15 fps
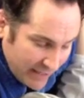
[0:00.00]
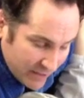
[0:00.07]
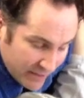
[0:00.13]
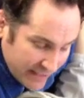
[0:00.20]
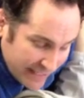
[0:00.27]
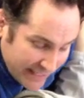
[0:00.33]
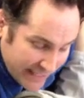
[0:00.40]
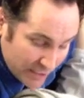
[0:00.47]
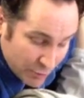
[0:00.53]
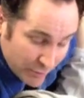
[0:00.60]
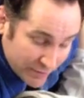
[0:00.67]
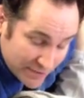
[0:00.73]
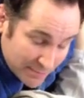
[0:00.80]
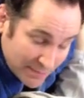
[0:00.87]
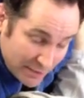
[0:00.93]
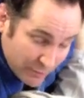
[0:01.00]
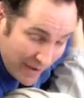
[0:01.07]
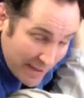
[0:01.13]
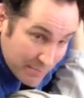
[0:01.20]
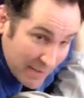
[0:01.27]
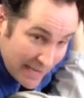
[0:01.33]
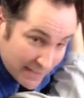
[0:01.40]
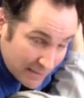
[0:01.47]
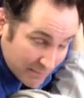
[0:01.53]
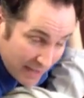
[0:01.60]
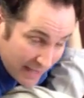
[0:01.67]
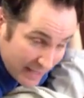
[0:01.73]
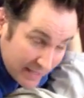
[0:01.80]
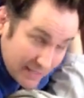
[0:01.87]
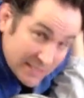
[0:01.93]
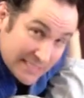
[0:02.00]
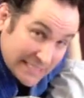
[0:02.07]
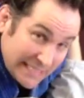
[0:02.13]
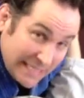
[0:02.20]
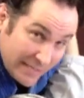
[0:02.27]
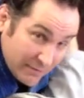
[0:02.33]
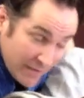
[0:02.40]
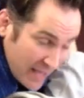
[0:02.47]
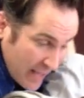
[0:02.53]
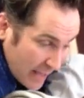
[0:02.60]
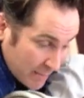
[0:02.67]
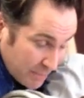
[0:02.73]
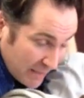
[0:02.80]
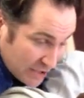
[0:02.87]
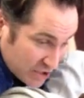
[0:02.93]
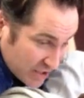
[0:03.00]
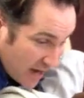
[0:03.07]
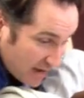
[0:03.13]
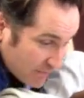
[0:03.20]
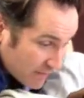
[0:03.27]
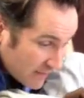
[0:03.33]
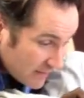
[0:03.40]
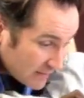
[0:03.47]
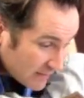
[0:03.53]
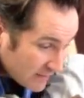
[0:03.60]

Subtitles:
here, he can simply grab my sleeve and punch it off,